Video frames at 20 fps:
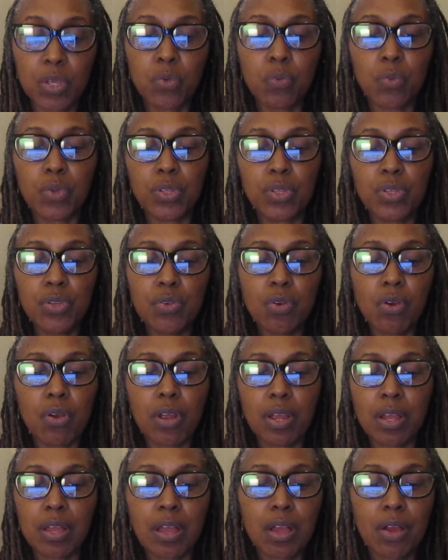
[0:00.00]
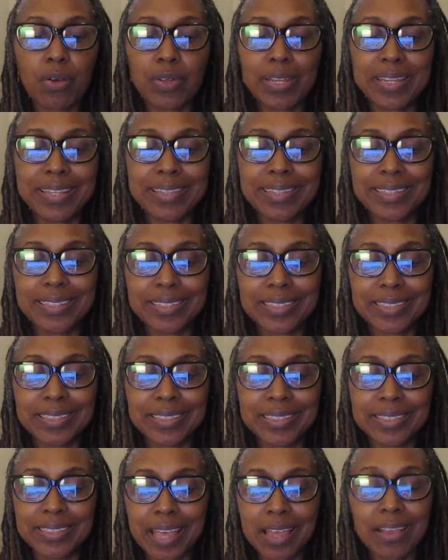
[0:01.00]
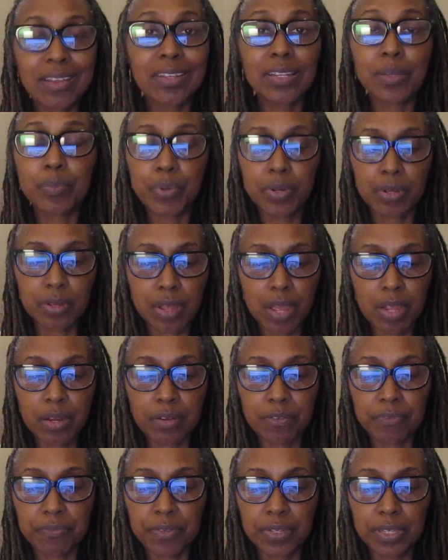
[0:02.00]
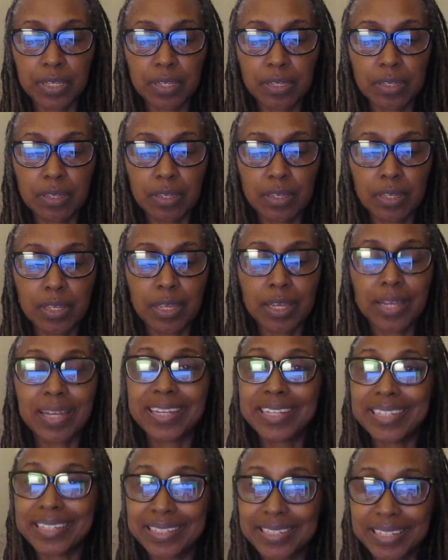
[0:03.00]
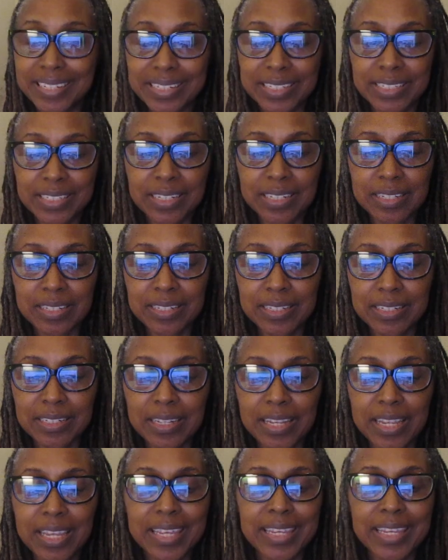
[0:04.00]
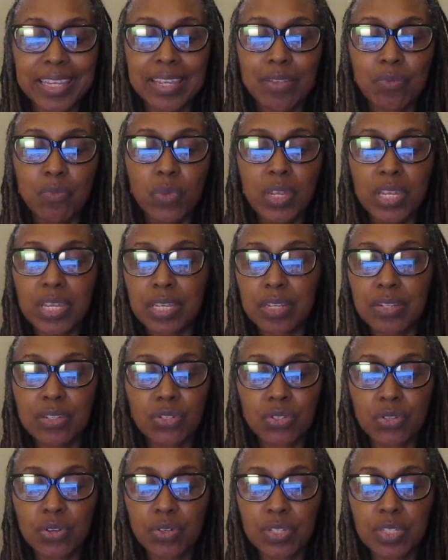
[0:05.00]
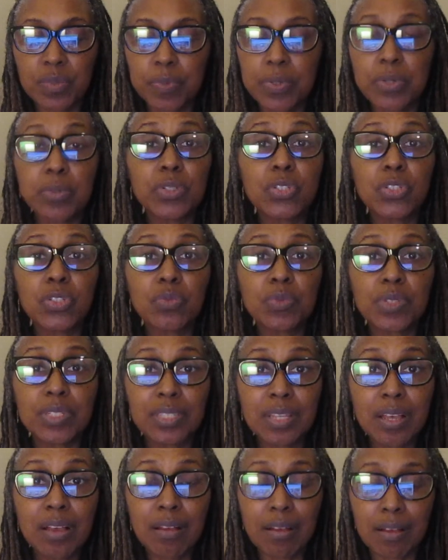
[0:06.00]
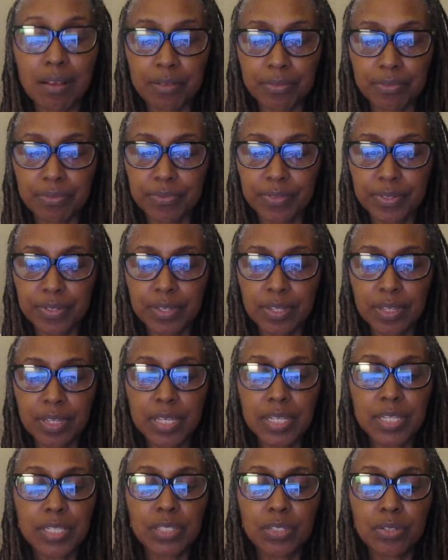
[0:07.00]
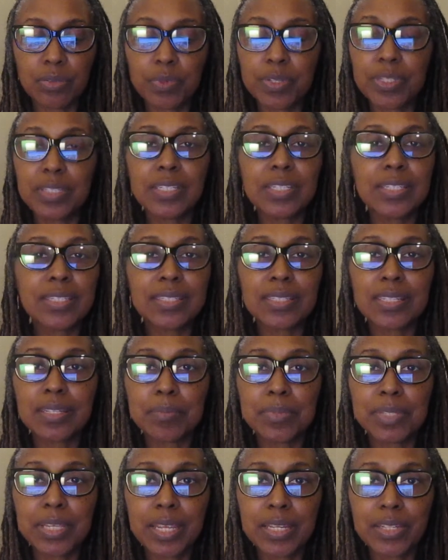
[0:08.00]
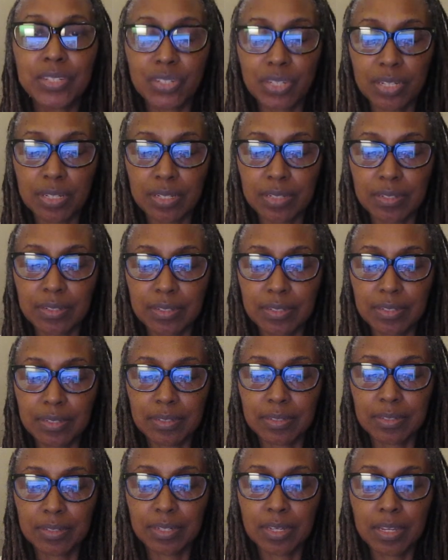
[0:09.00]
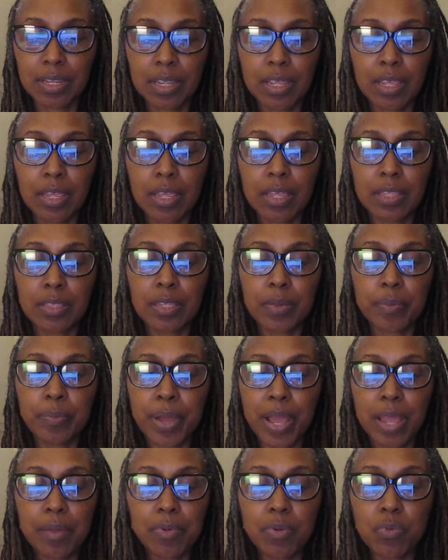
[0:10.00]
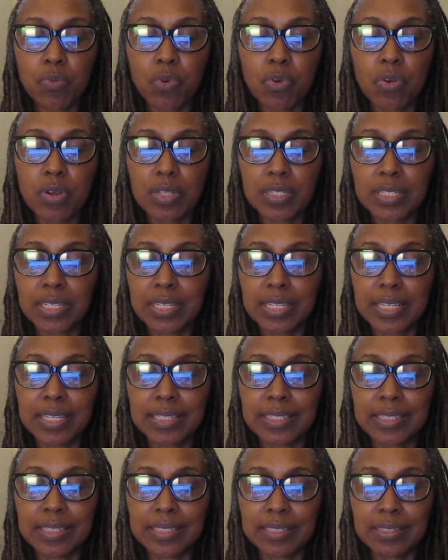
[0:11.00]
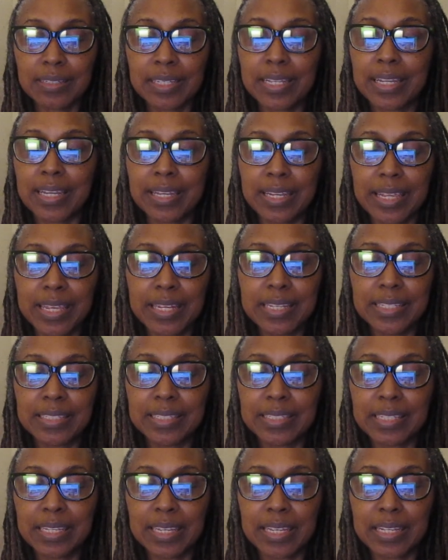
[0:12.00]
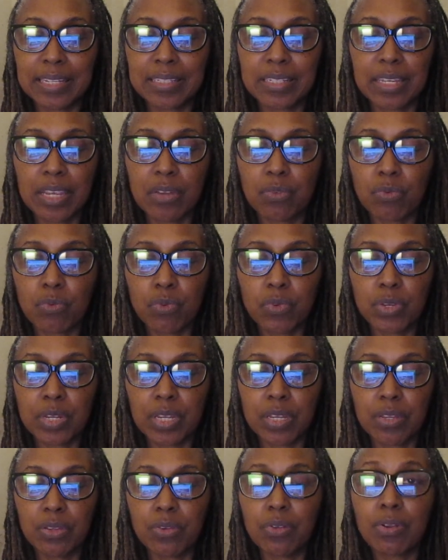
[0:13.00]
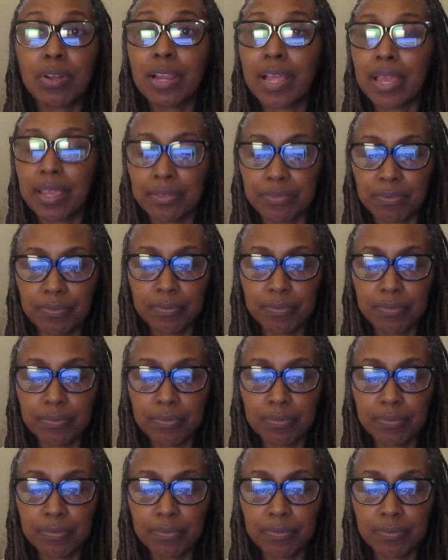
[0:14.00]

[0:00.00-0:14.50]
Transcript: When you are caught in the cycle of pornography, addiction, it weakens your spiritual resolve to resist temptation. The Bible warns against letting sin take root in your life,